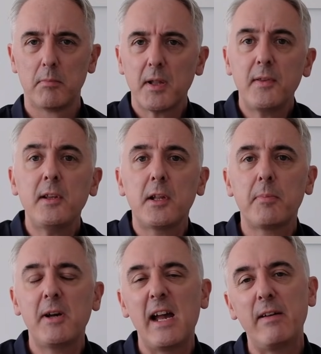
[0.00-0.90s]
So I think that's
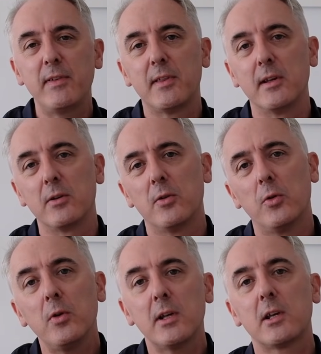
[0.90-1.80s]
about everything.
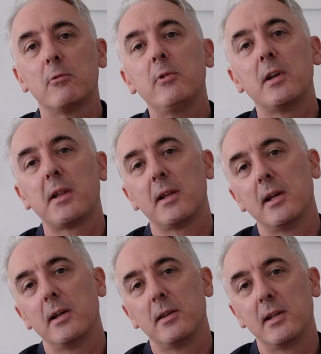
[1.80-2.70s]
All I can really
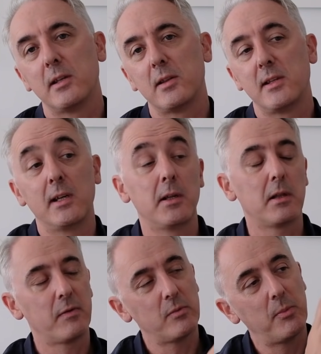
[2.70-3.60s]
say at the end of the day is
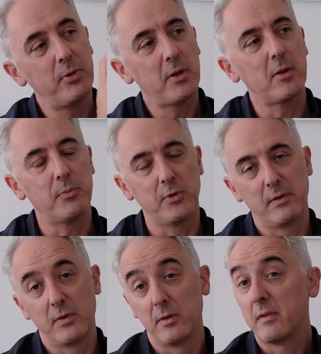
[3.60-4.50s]
that from a personal point
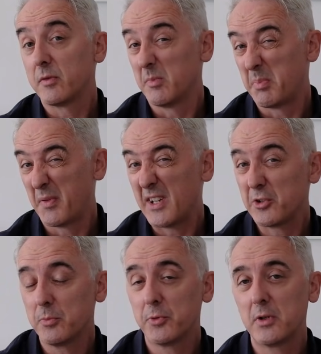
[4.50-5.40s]
of view and that from a
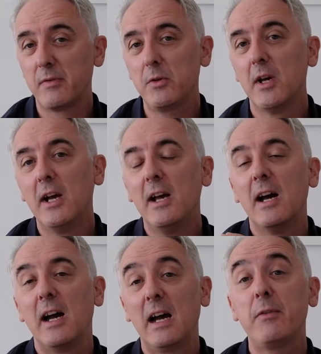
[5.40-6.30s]
professional point of view,
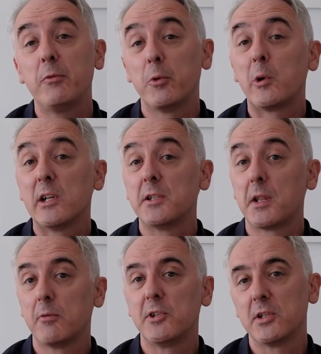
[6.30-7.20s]
I haven't regretted
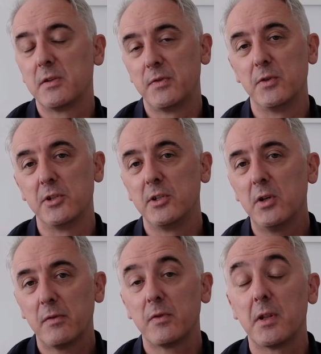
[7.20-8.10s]
switching to Fuji,
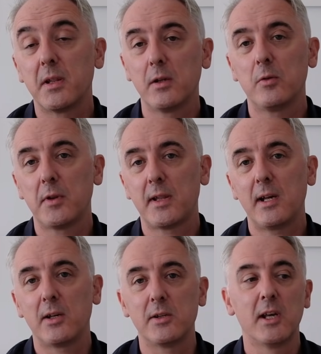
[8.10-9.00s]
not for a single
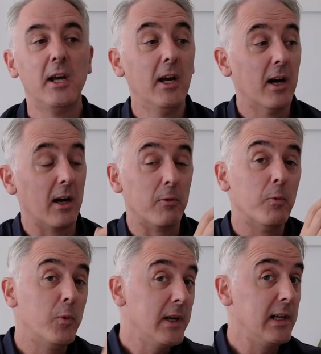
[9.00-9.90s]
second. I
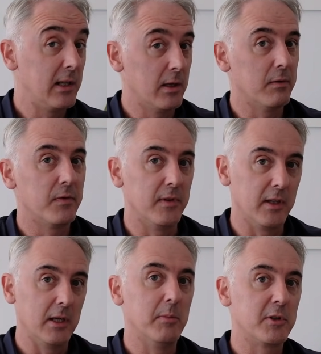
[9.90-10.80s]
really love
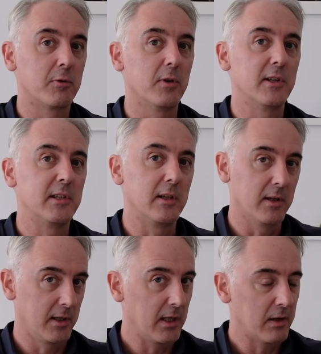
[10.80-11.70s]
the image quality
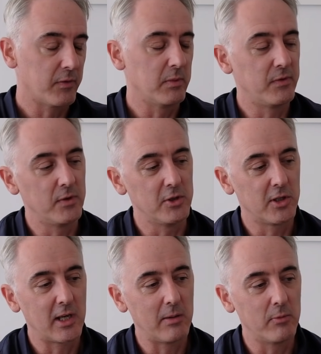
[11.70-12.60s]
that I get from the Fuji
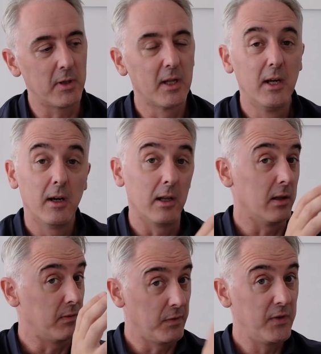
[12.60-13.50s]
cameras. I
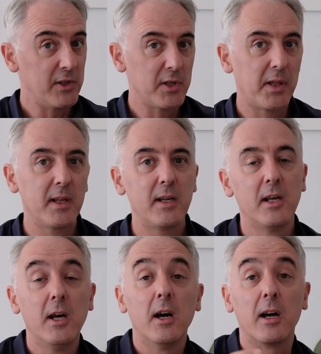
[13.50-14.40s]
love the feature
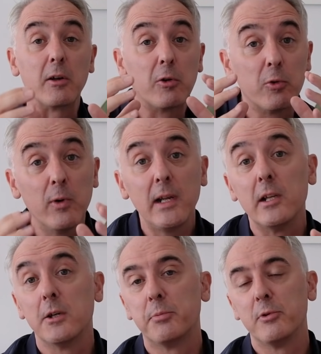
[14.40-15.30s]
set. I
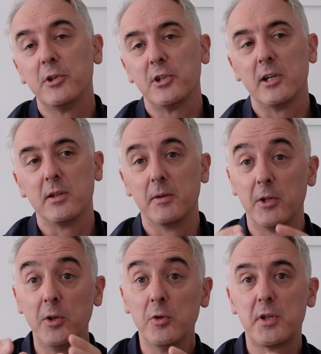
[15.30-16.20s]
greatly appreciate the
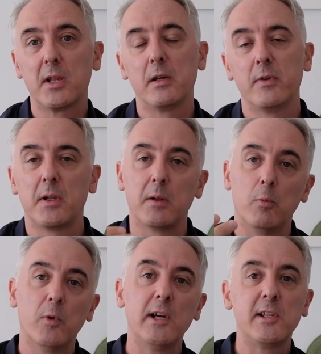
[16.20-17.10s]
huge savings
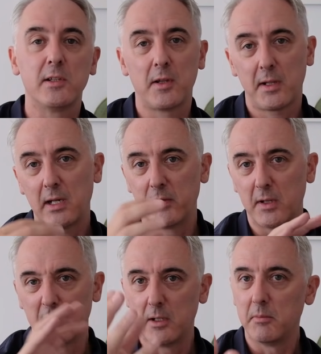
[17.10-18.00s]
in weight and the
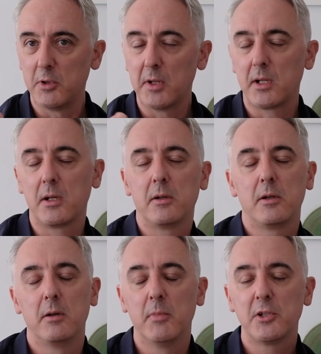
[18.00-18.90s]
savings in using
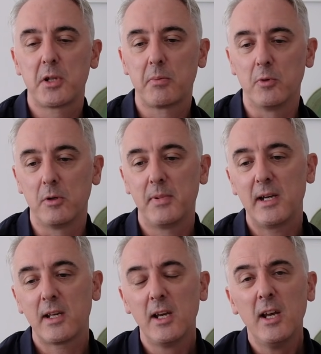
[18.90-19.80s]
a, a much smaller
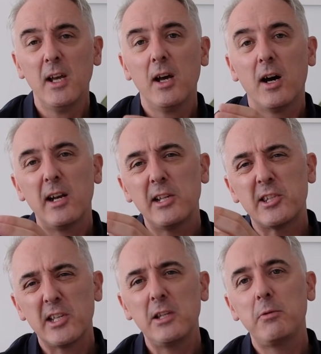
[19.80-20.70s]
bag. And I
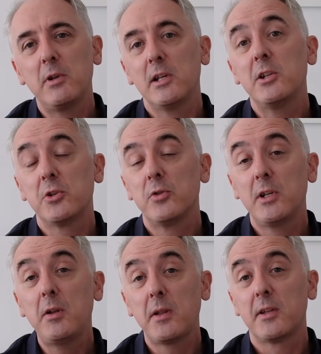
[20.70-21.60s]
genuinely enjoy
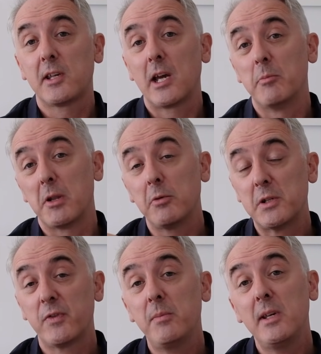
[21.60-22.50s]
using the cameras,
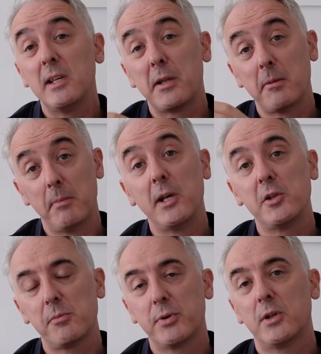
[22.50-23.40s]
which for me is a
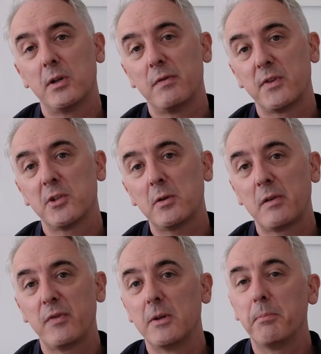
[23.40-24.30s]
major part of
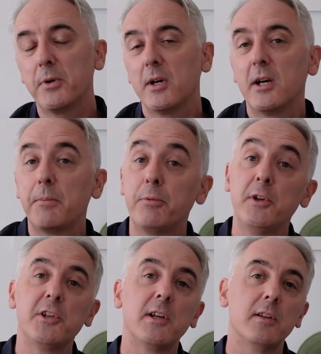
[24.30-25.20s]
photography, but I
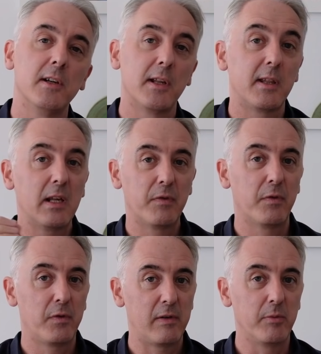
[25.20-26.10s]
appreciate that it's
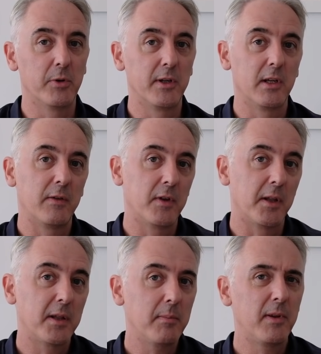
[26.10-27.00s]
different for everybody. And if
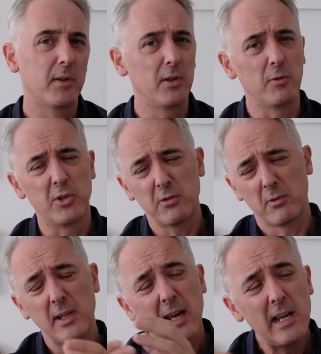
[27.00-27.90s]
there's something that you
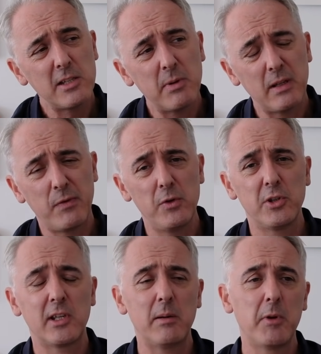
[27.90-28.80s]
genuinely hate about the
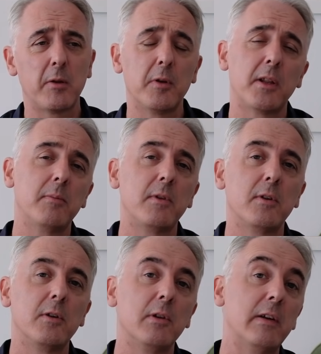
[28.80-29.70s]
Fuji cameras or something
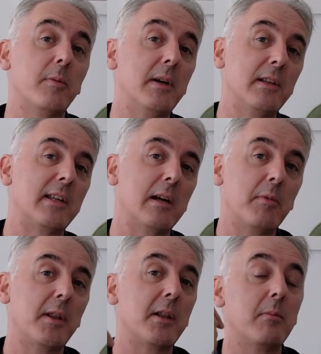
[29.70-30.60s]
that you love about the
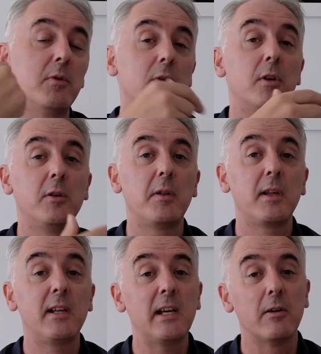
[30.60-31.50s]
camera system that you're
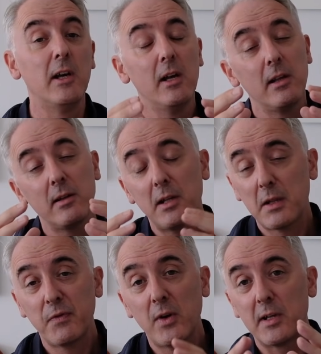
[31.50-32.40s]
using now, then
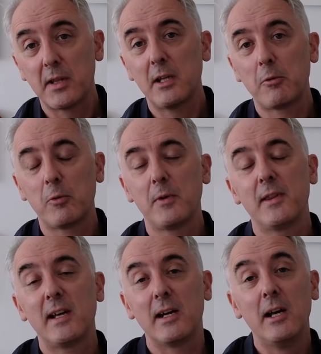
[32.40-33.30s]
that's fine, stick
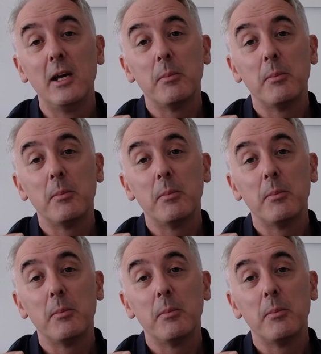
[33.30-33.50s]
with that.